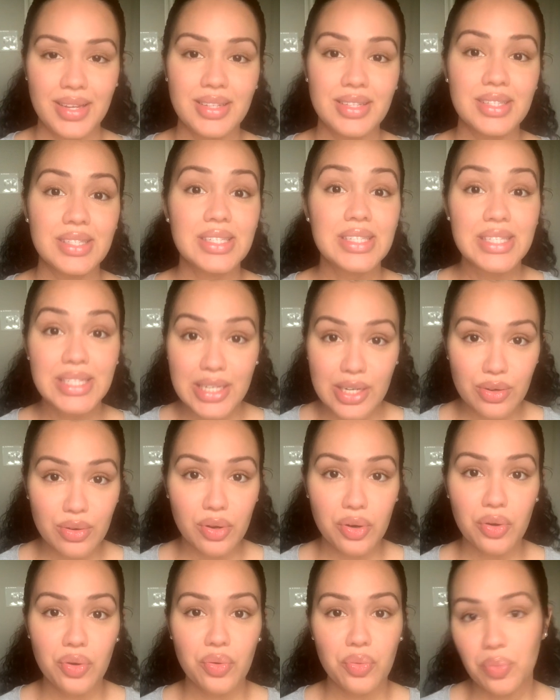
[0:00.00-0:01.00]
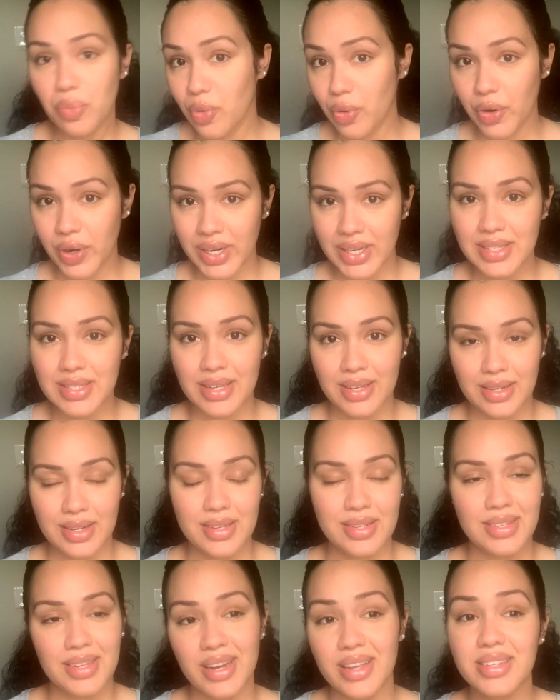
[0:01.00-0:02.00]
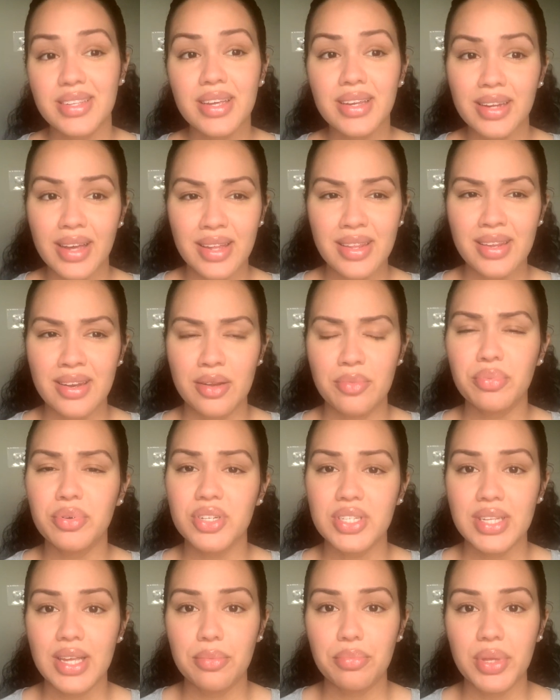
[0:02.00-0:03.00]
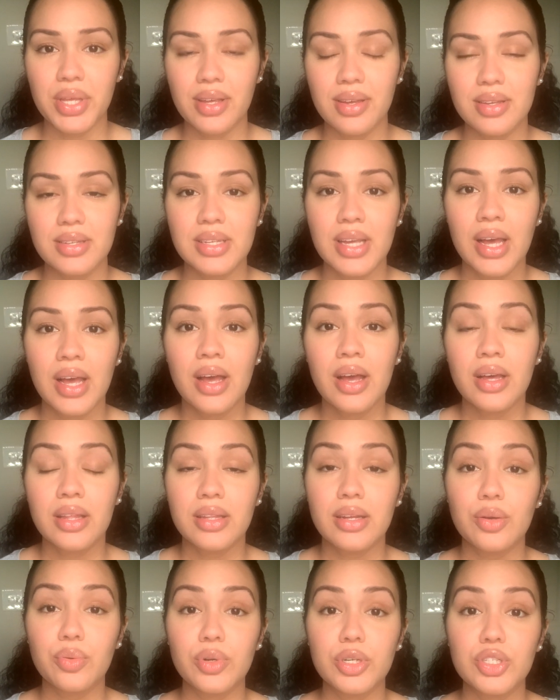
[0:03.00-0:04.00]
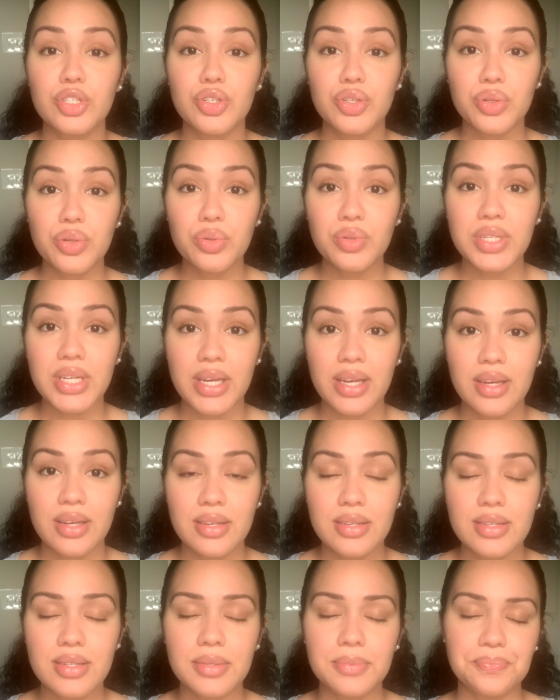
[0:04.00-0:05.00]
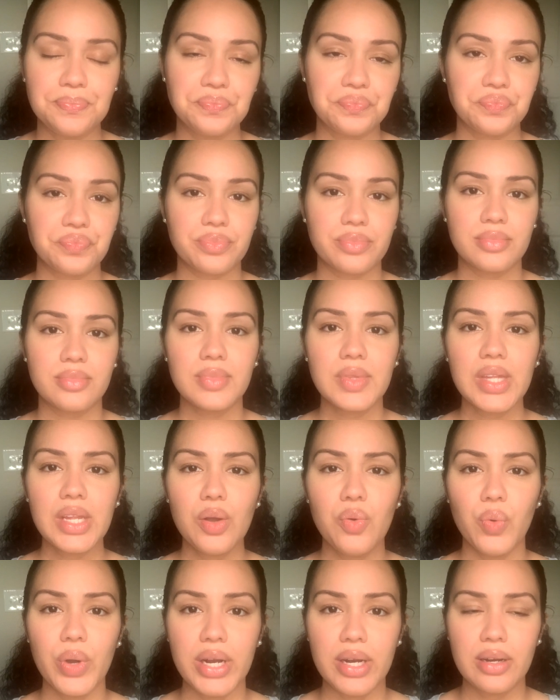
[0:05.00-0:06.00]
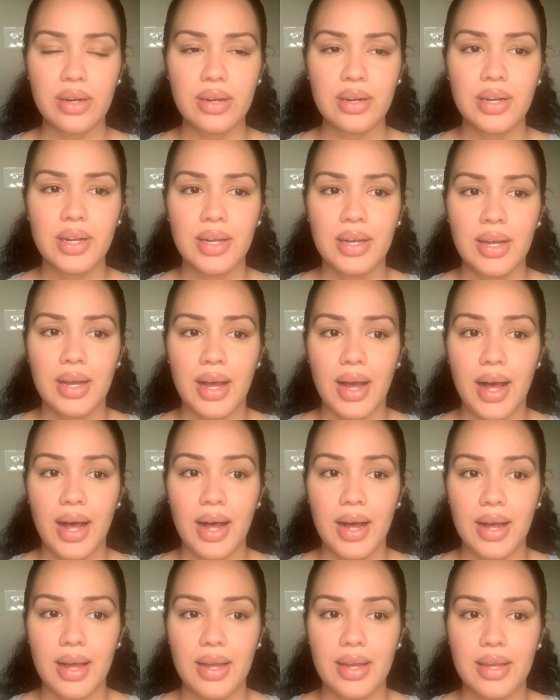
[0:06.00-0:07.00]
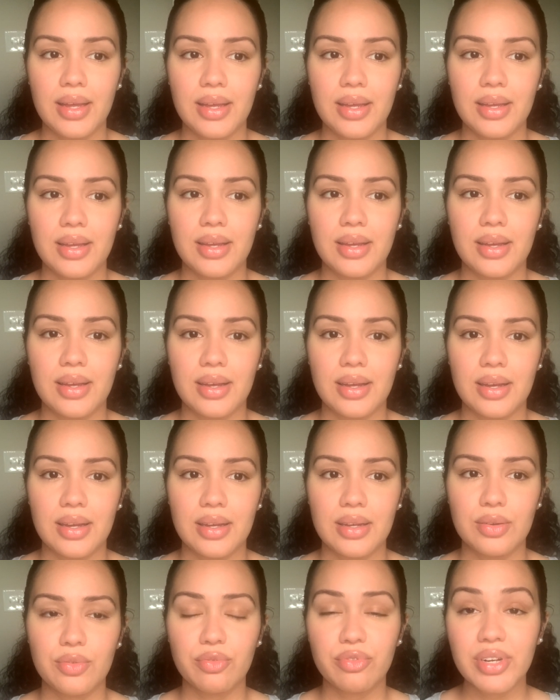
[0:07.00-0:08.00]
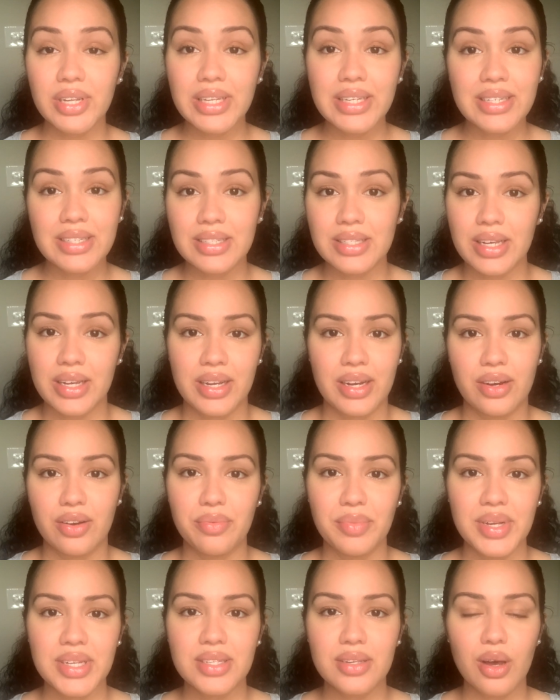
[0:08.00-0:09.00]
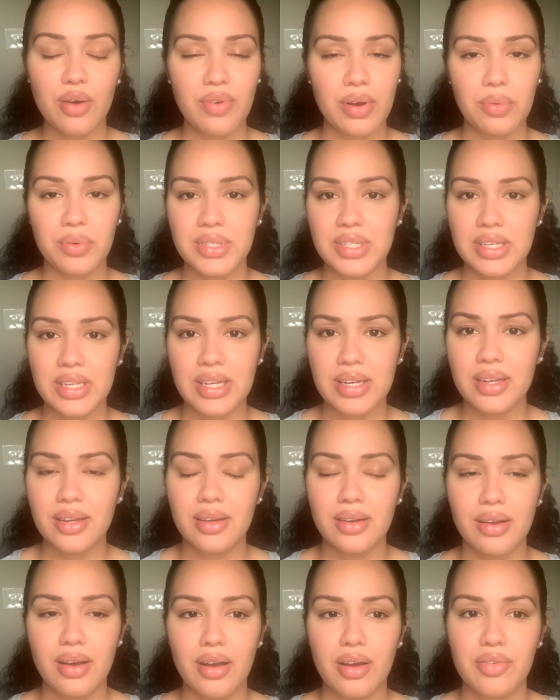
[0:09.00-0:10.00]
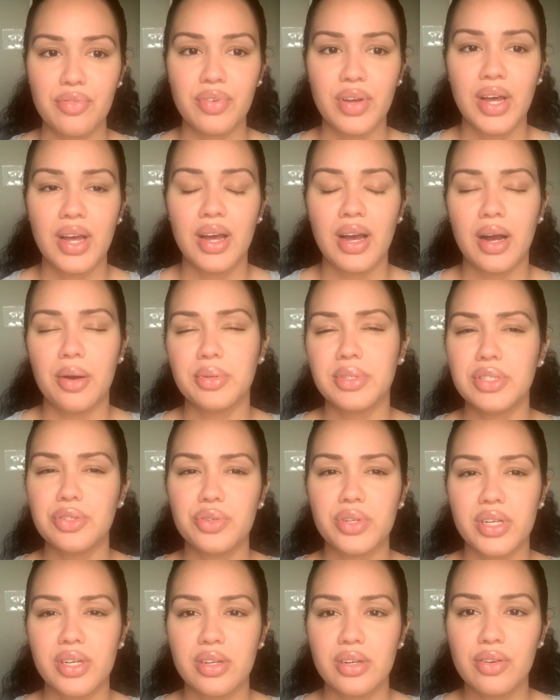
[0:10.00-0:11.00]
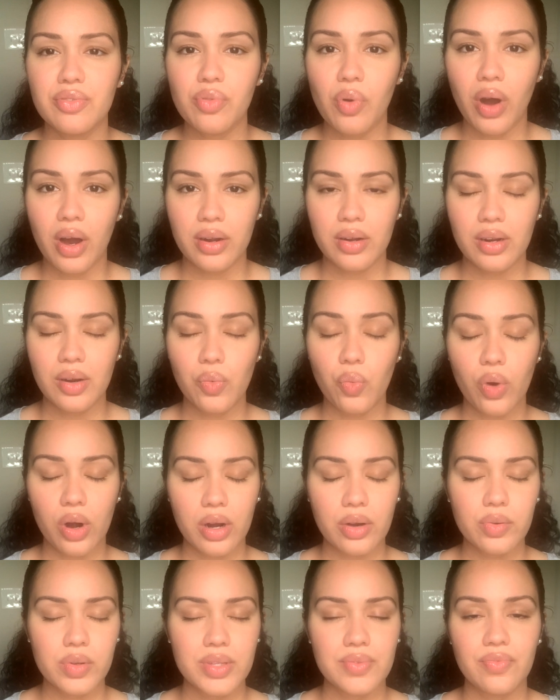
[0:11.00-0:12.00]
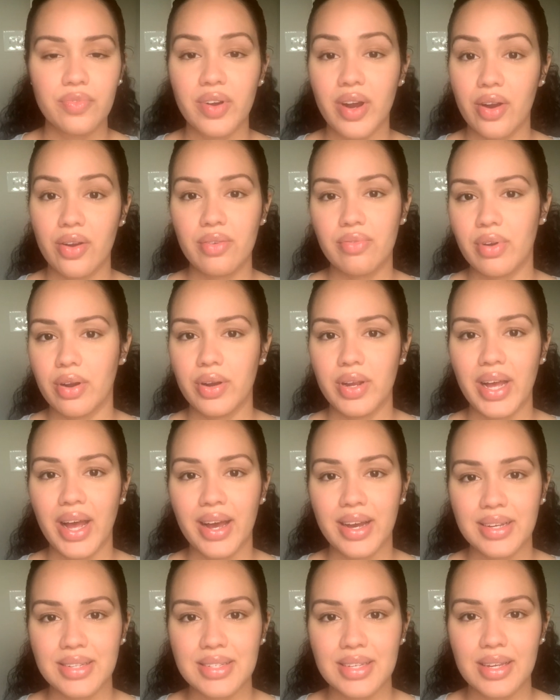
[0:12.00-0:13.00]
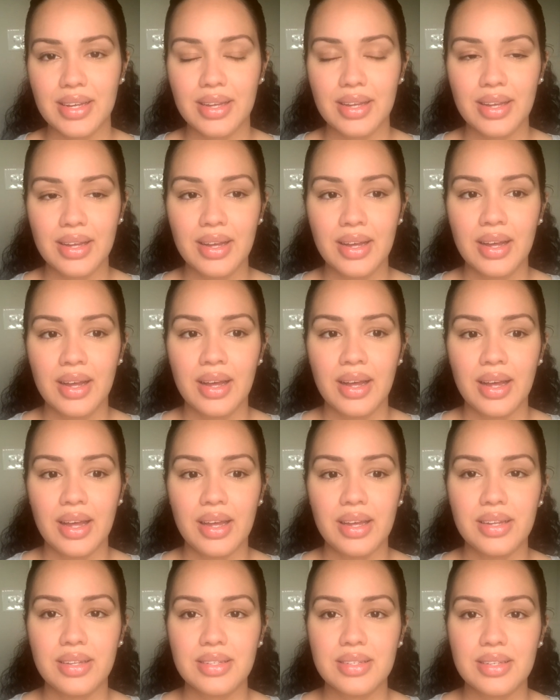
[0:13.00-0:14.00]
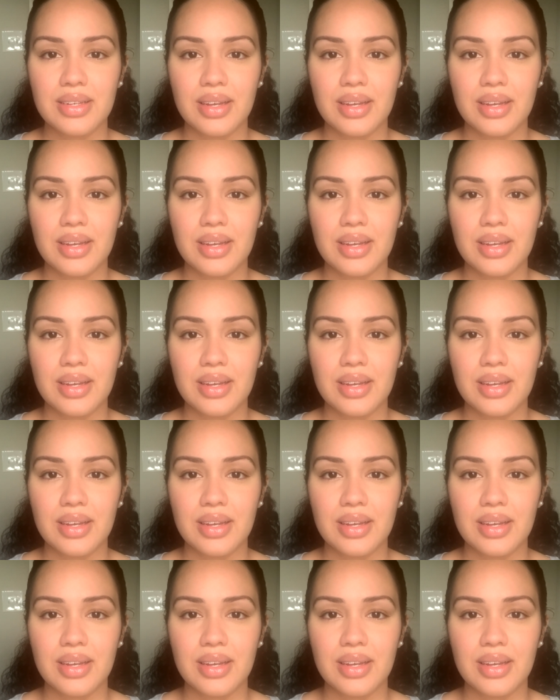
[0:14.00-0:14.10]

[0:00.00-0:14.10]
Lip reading: zero morning sickness. And I say 99% because there were 2 days where I really didn't take care of myself. I wasn't eating enough. I wasn't drinking enough water. Work was very, very hectic. And